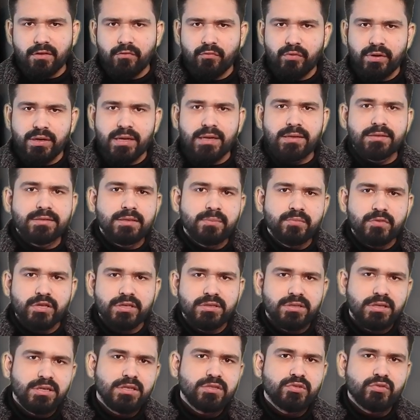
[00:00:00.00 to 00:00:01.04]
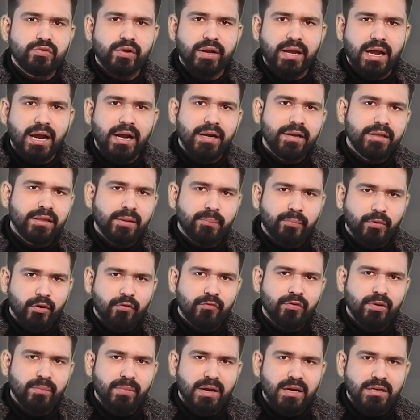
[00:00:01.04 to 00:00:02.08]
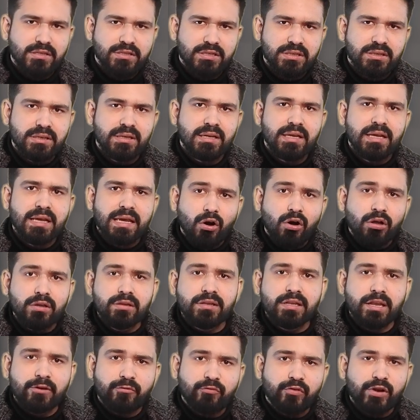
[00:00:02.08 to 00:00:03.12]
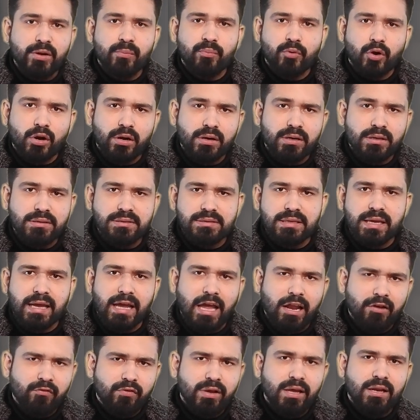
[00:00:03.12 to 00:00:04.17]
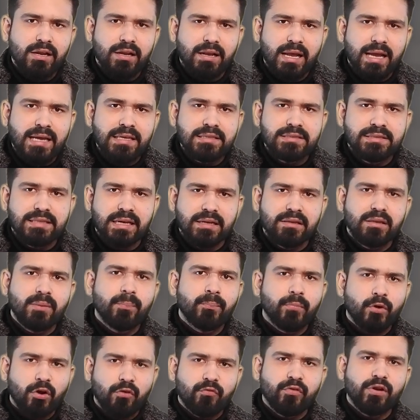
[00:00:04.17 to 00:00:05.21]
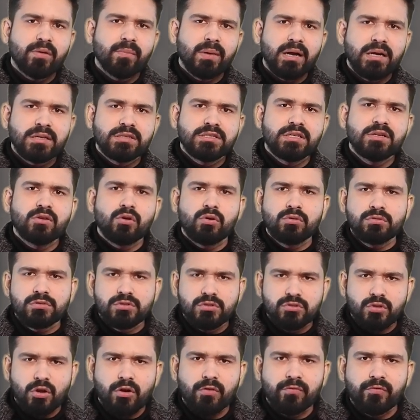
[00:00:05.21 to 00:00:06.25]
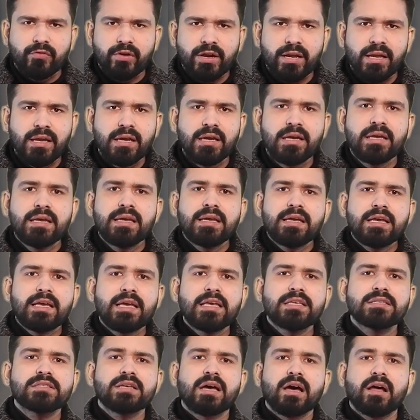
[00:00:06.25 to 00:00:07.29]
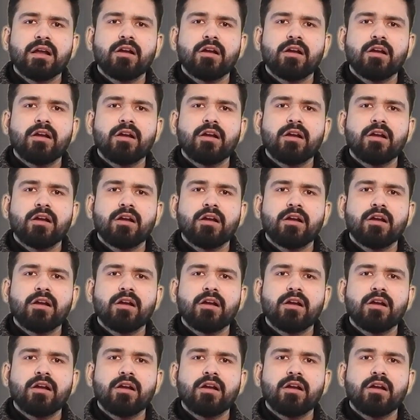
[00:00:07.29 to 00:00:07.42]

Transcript: We did some research regarding the profit margin on different products and we analyzed that the profit margin on soft drink is